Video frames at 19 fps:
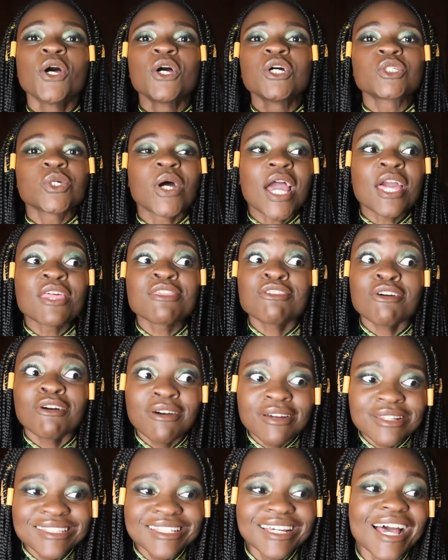So I
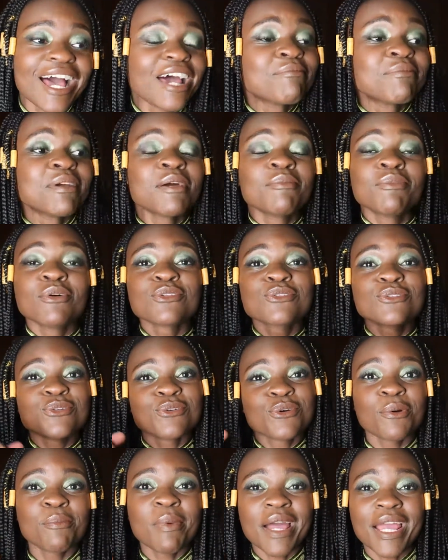thought I'd be able to
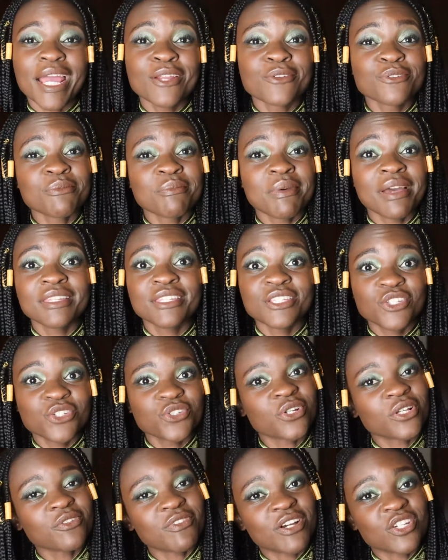go back and do my
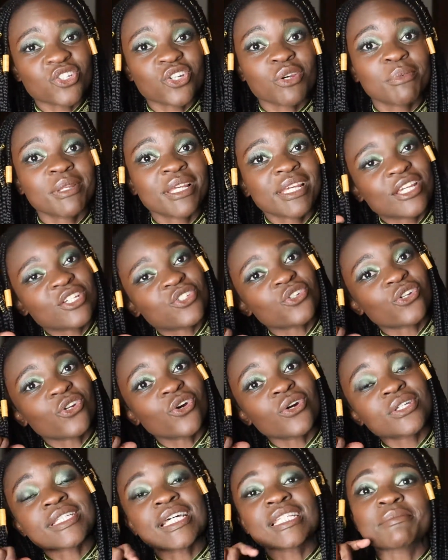digital fashion application
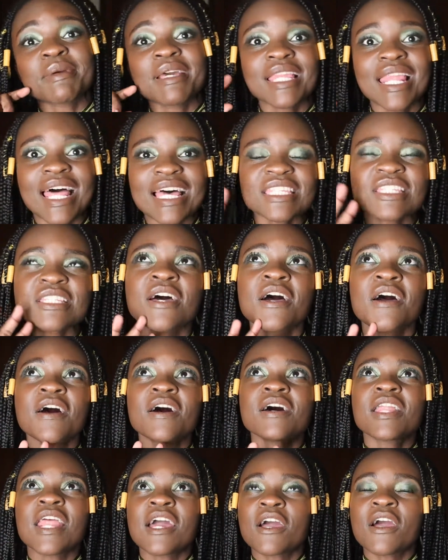course as my last
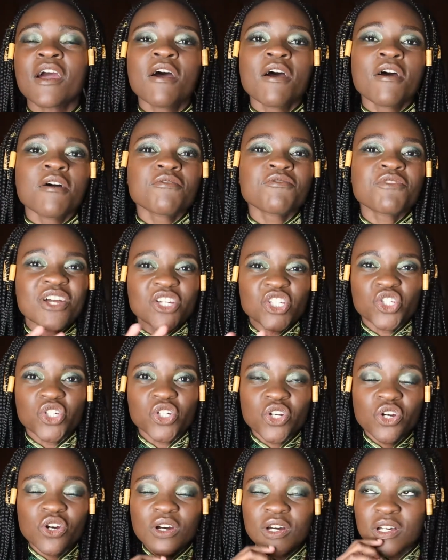like fashion
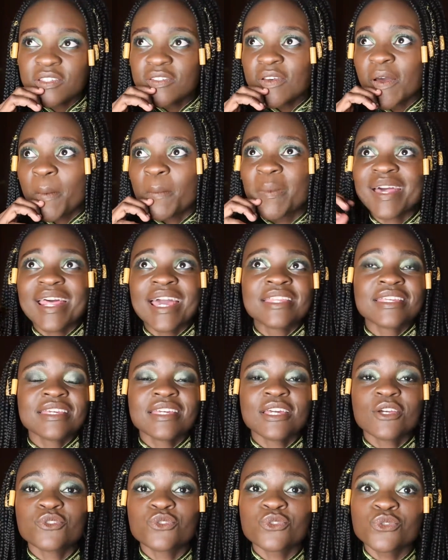course, but I didn't
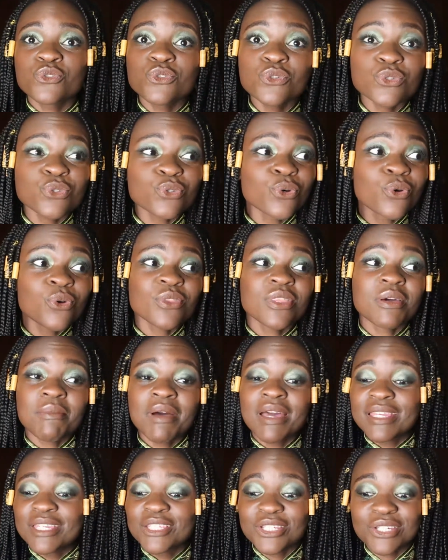get to do so. The
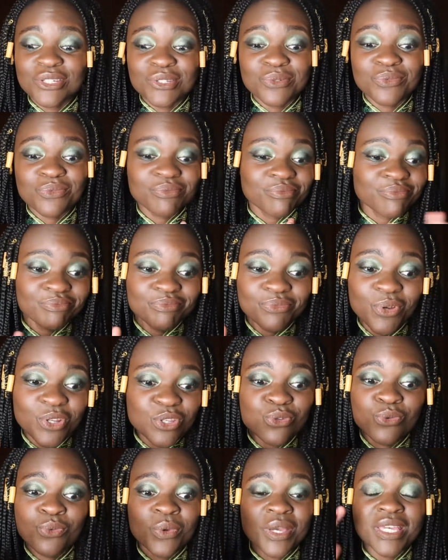money just went
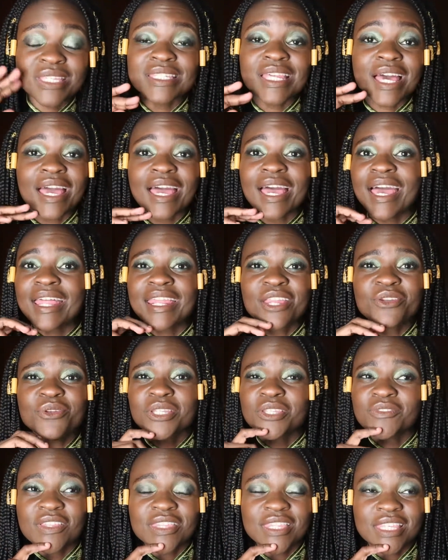to waste, and I don't
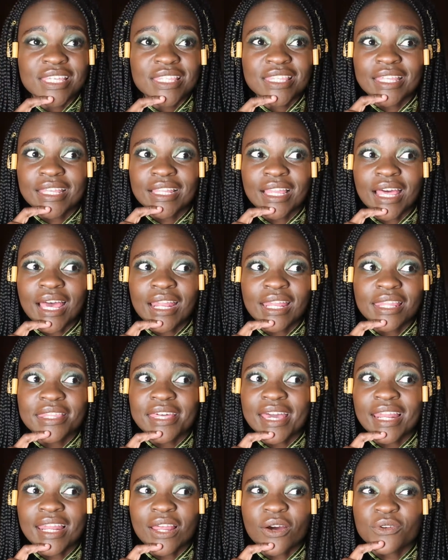even think they
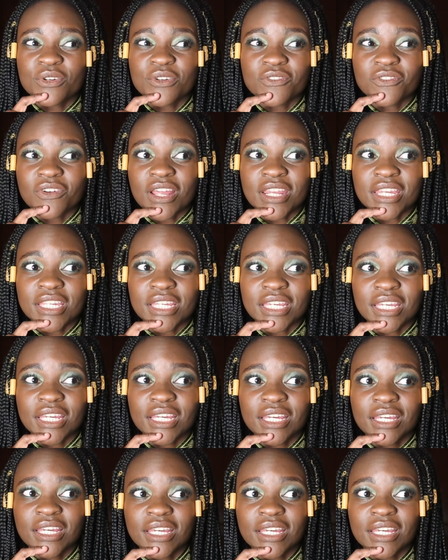allow refunding.